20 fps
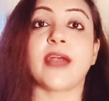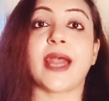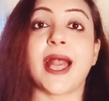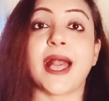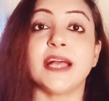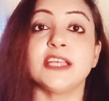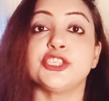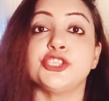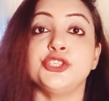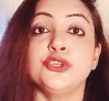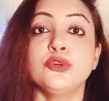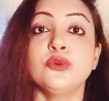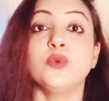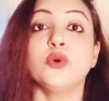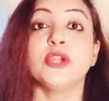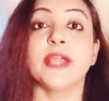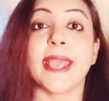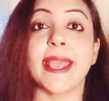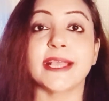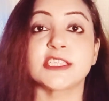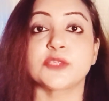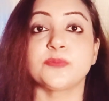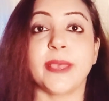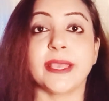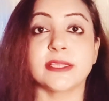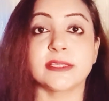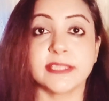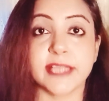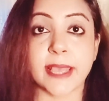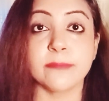as you would
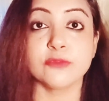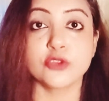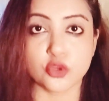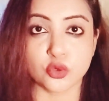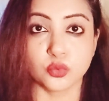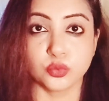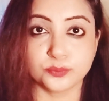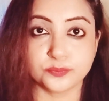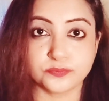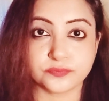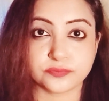expect them to.